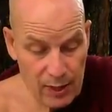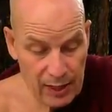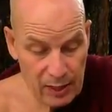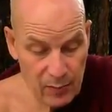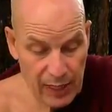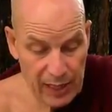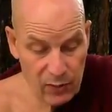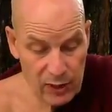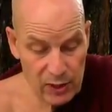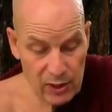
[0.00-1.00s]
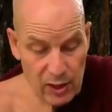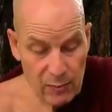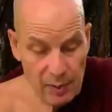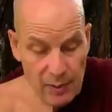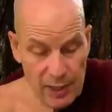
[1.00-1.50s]
Kantipalo. It's
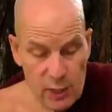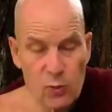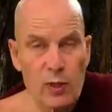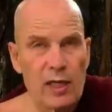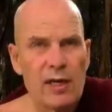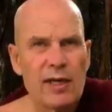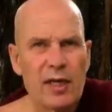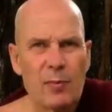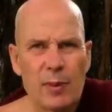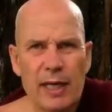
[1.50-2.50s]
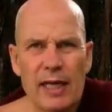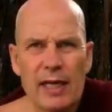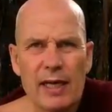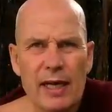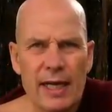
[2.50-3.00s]
BPS wheel number
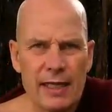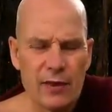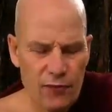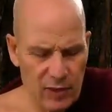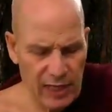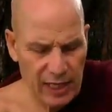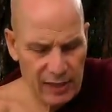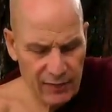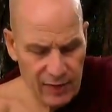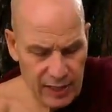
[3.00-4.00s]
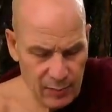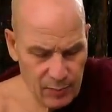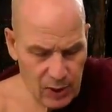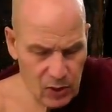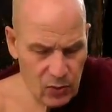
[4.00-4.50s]
83. I'll give the
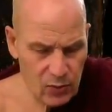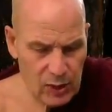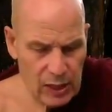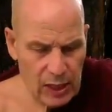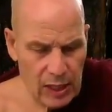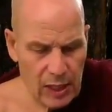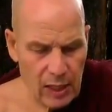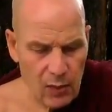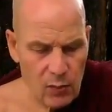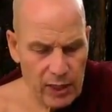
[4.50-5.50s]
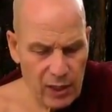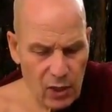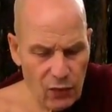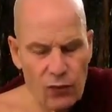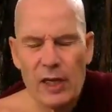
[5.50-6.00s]
link below. We can
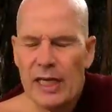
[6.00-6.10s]
go through.